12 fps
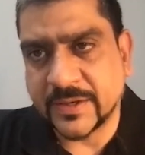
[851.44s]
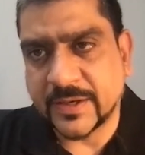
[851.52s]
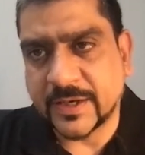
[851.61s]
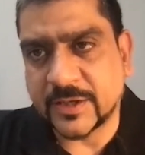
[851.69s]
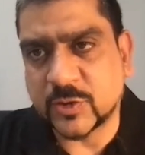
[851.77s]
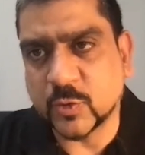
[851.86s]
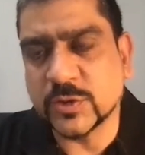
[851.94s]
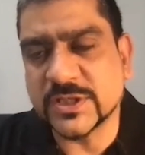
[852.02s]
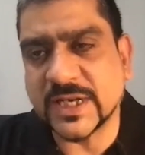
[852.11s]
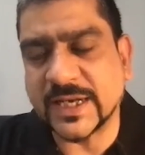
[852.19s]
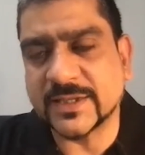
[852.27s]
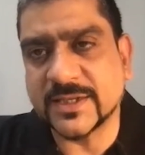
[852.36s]
And tools
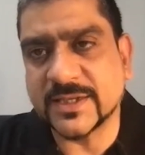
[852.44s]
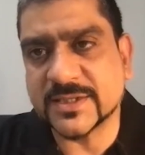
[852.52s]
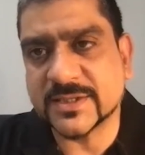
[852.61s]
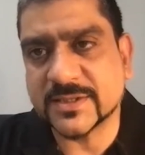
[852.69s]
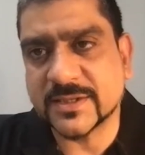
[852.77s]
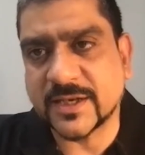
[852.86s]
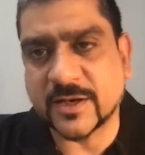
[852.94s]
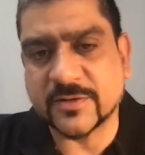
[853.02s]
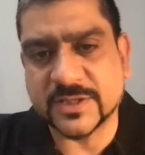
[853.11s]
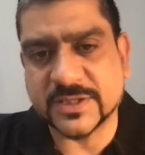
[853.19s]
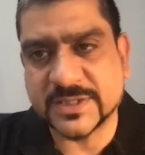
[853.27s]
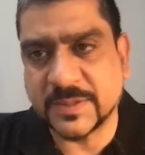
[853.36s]
like this
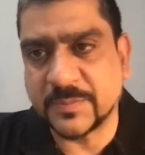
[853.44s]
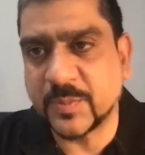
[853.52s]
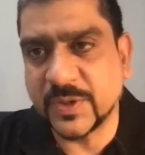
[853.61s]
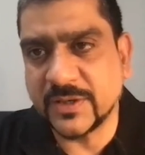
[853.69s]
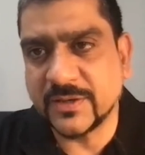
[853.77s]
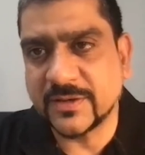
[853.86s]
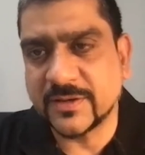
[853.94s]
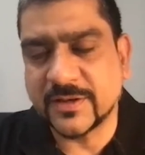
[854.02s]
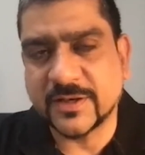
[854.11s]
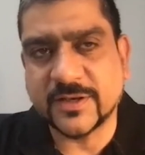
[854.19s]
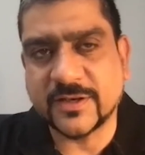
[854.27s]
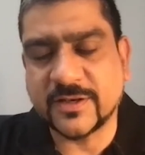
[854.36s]
are simple,
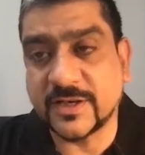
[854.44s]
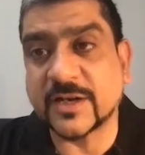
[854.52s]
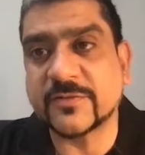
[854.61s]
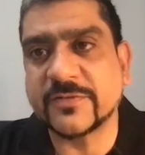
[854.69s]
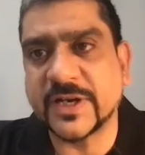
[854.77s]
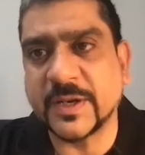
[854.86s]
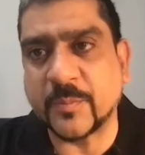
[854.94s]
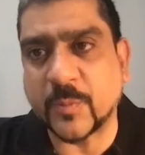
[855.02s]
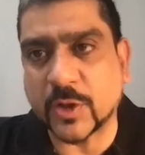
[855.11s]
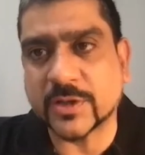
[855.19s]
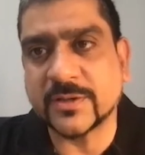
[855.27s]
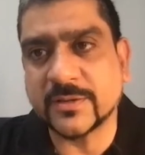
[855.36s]
yet very
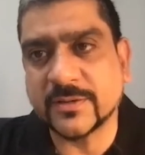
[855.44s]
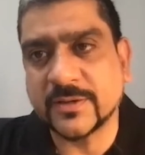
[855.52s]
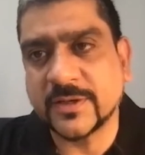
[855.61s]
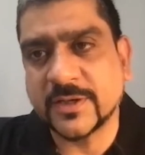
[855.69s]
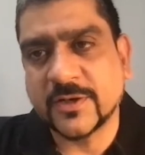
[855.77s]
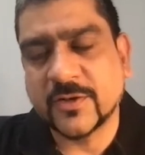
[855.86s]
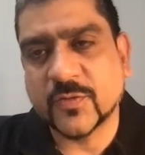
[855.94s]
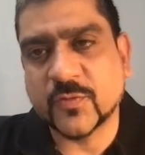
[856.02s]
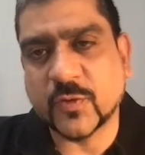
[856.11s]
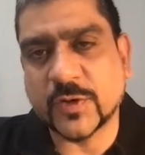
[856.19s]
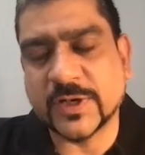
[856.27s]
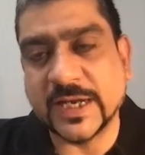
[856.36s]
important
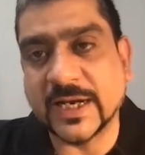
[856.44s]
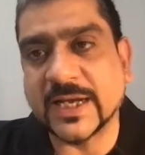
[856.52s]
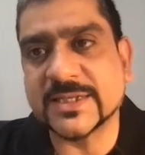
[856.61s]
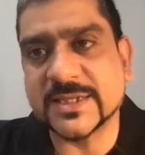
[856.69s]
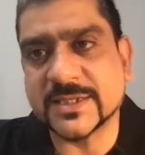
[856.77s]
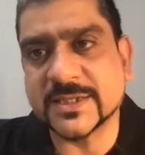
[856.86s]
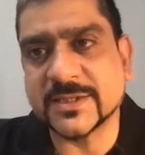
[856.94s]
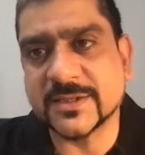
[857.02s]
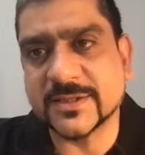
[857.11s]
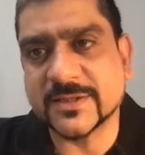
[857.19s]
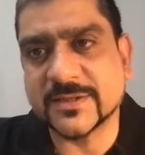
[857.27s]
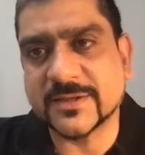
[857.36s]
for realization
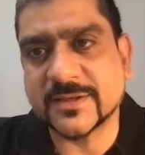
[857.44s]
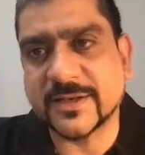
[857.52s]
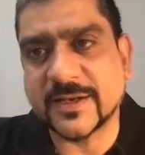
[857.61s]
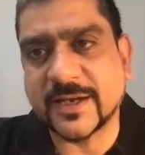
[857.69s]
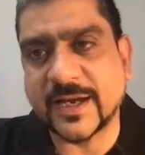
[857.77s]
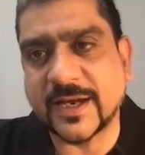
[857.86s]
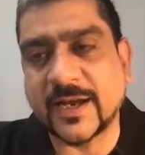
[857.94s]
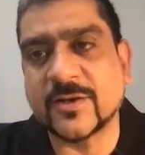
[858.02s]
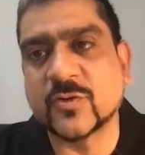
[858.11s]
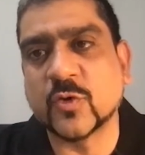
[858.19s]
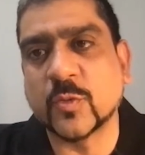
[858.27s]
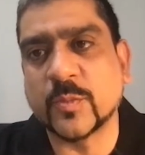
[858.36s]

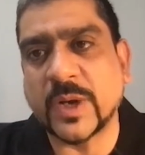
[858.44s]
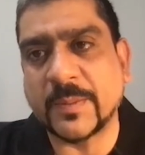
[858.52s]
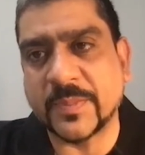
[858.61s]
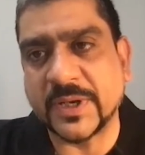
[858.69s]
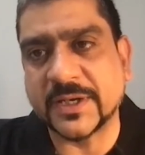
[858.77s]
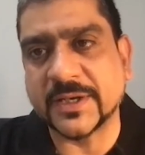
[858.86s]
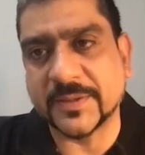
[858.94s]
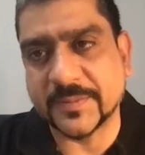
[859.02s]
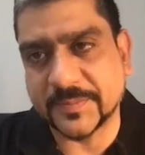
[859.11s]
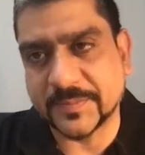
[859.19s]
and roadmap making.